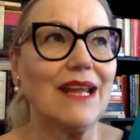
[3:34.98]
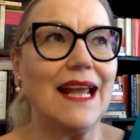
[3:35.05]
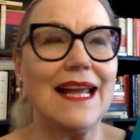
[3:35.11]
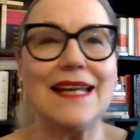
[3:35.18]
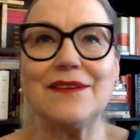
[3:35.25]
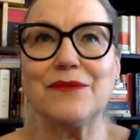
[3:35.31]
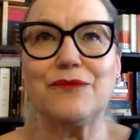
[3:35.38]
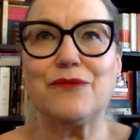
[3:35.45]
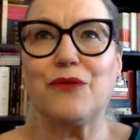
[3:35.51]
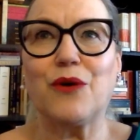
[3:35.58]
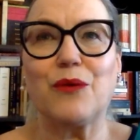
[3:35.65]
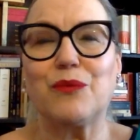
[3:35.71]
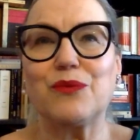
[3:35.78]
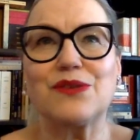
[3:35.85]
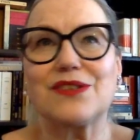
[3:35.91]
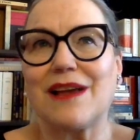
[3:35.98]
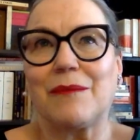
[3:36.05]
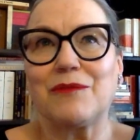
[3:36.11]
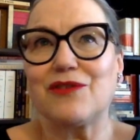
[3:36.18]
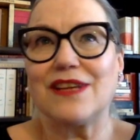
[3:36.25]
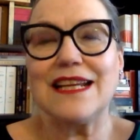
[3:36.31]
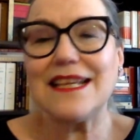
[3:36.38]
it for some
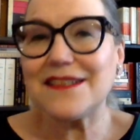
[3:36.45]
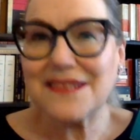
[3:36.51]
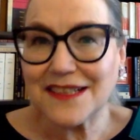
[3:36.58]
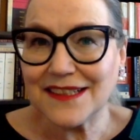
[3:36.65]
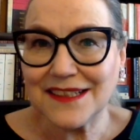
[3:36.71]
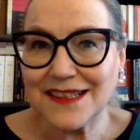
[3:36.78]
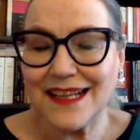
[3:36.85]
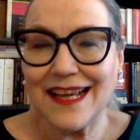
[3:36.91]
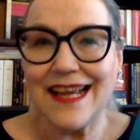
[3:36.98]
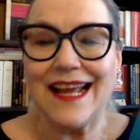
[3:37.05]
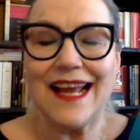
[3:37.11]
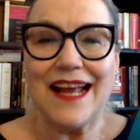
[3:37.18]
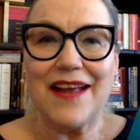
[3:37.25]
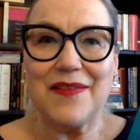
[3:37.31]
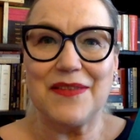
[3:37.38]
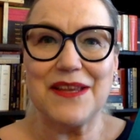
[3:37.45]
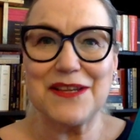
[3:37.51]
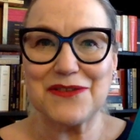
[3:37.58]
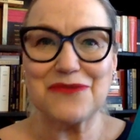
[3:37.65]
reason, this